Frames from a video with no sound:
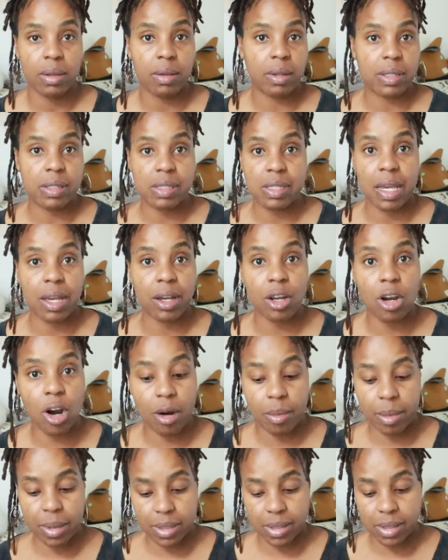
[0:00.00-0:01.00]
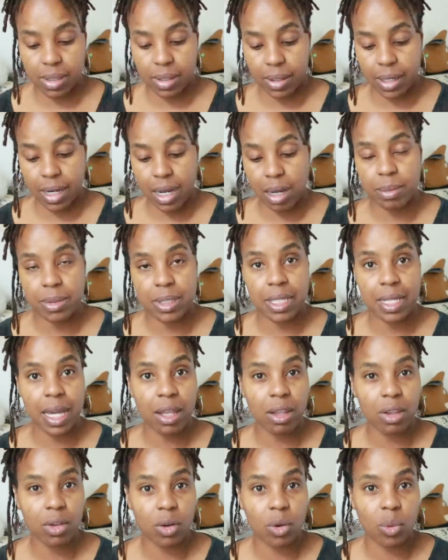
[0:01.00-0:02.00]
let's say, a garment is going to come
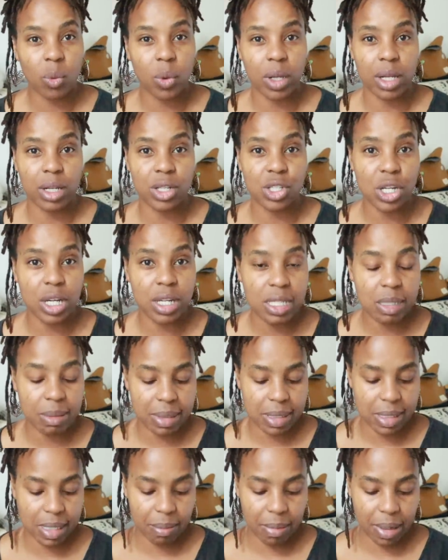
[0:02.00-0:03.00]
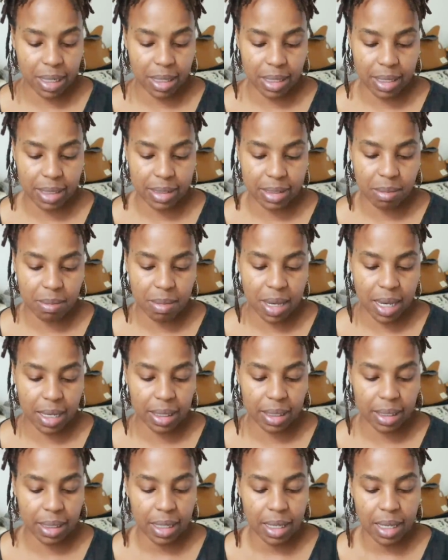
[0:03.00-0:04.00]
together, what adjustments I might need to
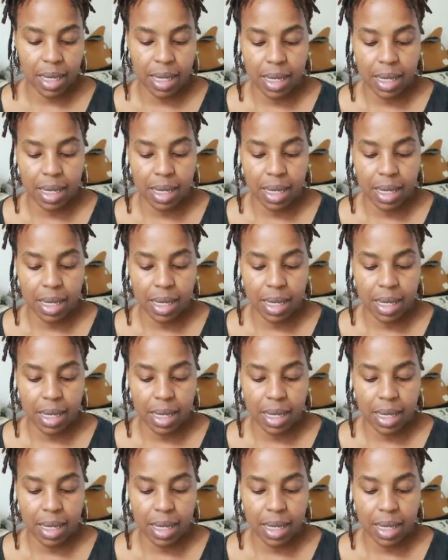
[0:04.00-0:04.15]
make,